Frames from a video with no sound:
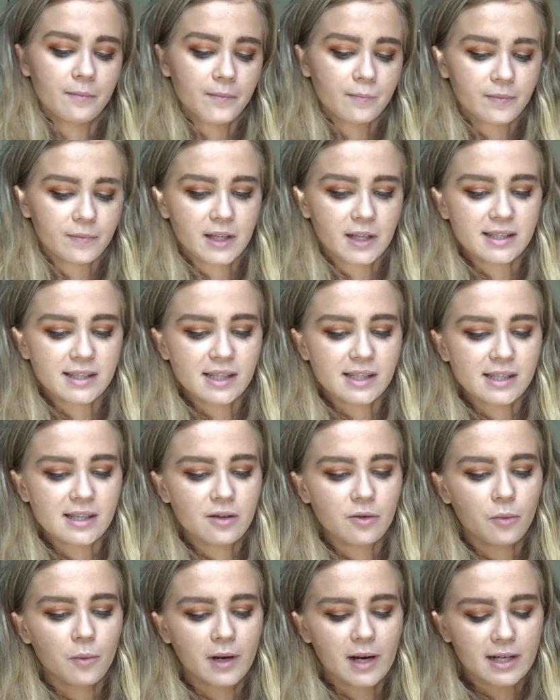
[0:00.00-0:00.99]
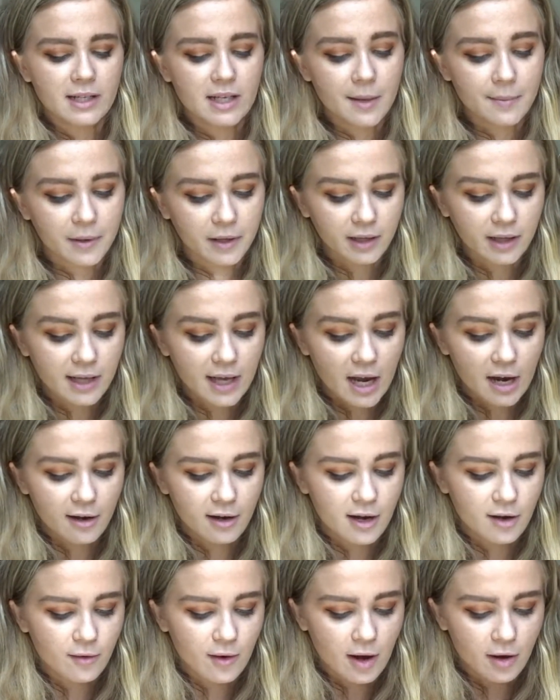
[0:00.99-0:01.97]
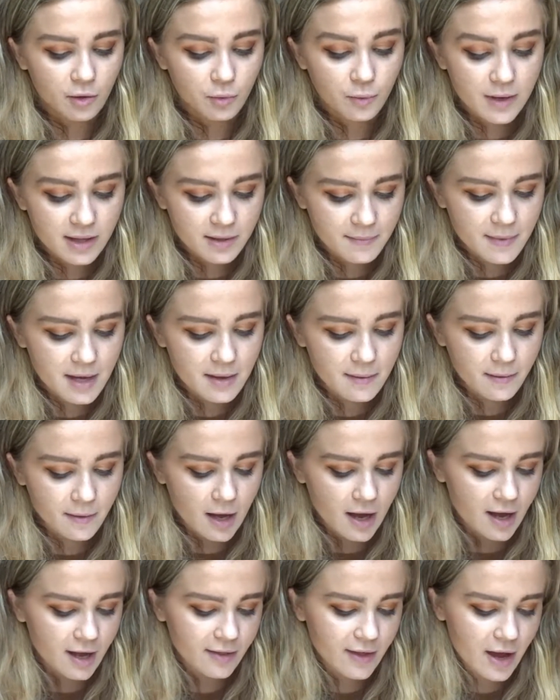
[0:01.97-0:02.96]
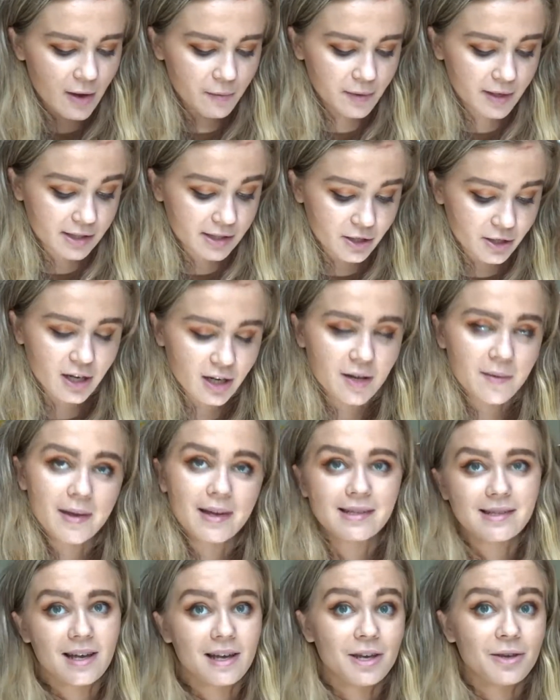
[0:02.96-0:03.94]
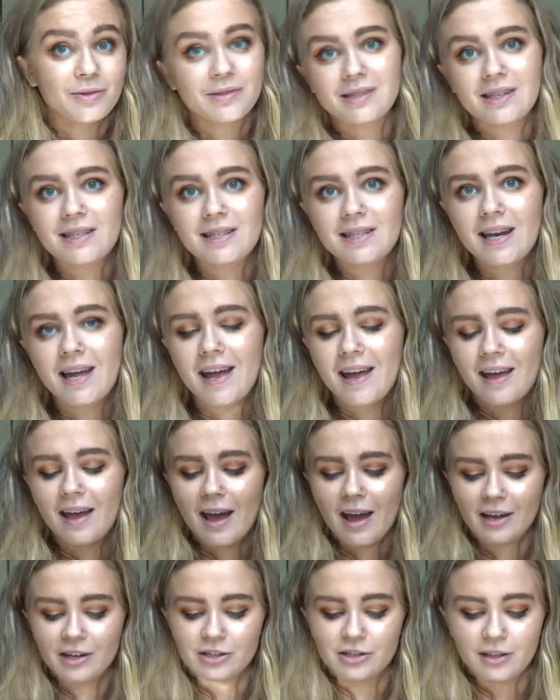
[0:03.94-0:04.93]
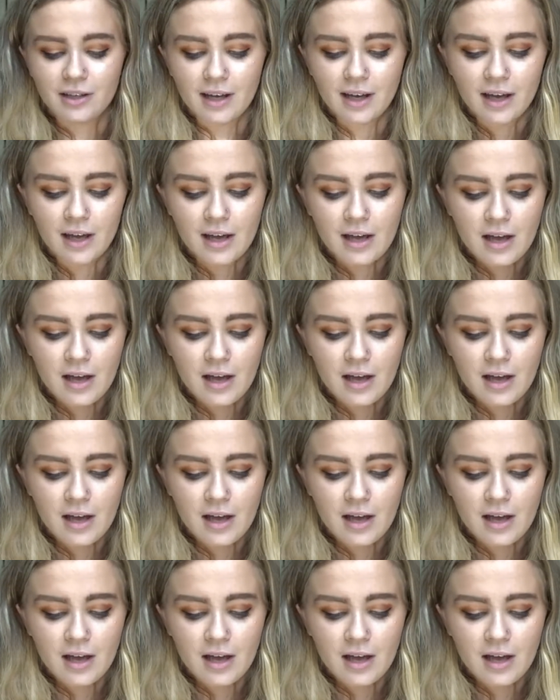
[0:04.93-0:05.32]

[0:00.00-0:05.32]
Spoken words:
This isn't the one I typically carry around with me. That one is dirty because I used it today actually.